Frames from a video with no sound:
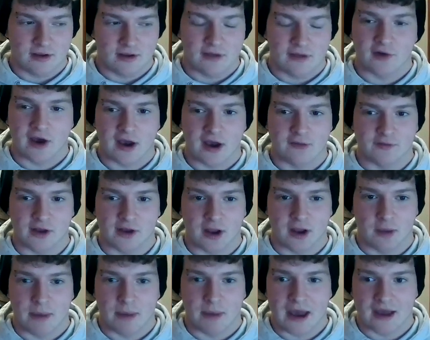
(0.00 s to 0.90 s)
If I have
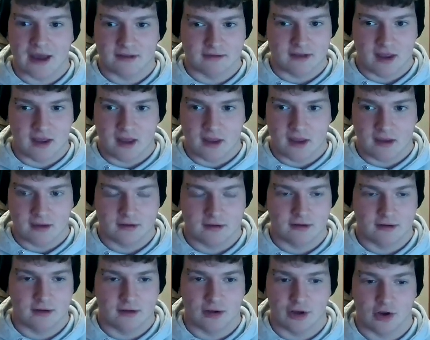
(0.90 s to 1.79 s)
like a bad day,
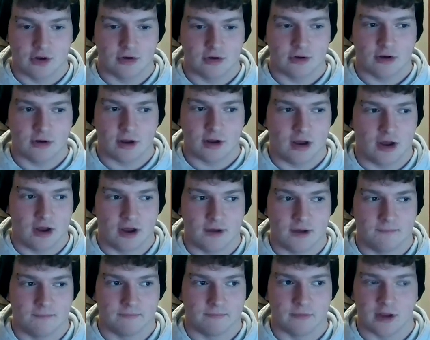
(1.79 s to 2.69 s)

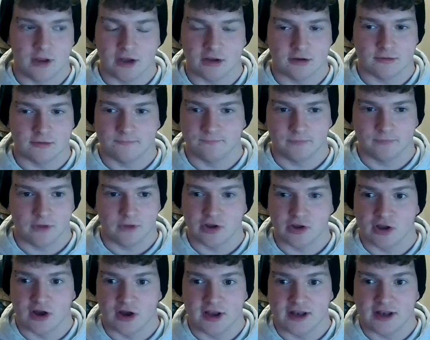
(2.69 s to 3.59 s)
like
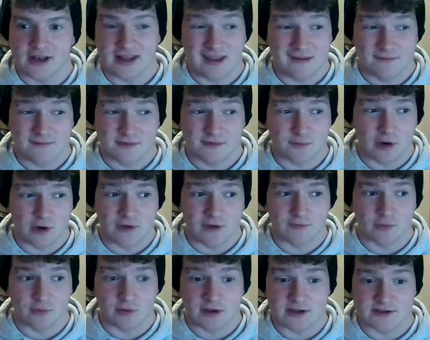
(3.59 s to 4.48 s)
client leaves for
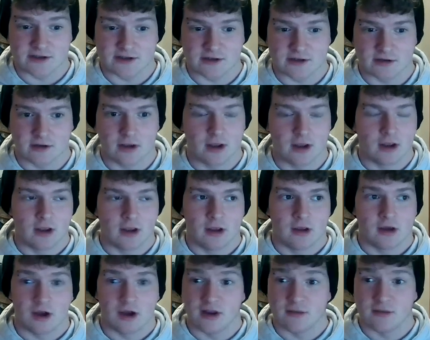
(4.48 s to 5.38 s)
whatever reason,
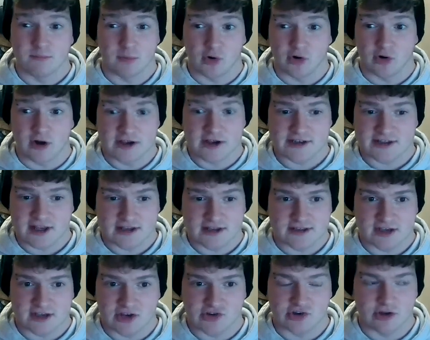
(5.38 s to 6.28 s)
I didn't progress that
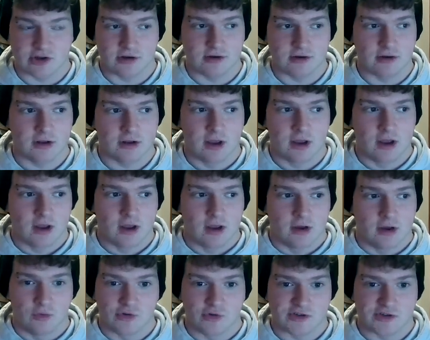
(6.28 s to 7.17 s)
session,
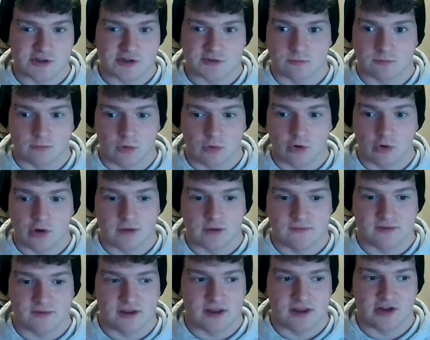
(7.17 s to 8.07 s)
or just woke
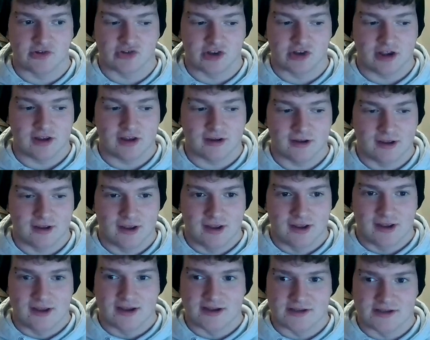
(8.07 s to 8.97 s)
up feeling shit,
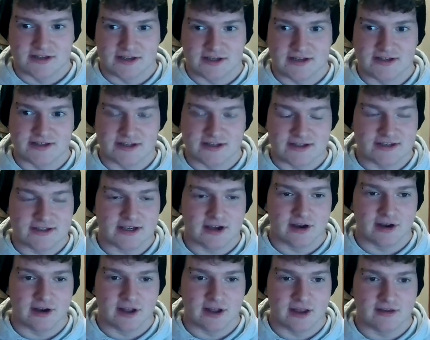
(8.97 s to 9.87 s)
it's easy to
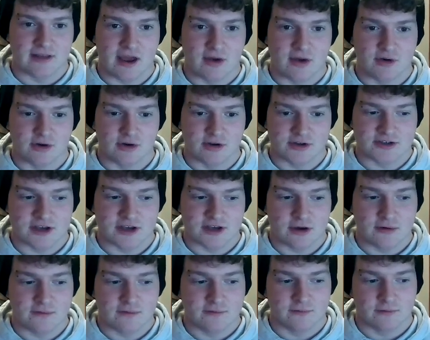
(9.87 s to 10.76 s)
kind of get down on
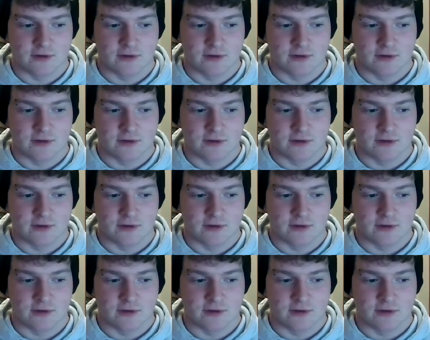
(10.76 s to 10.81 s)
yourself.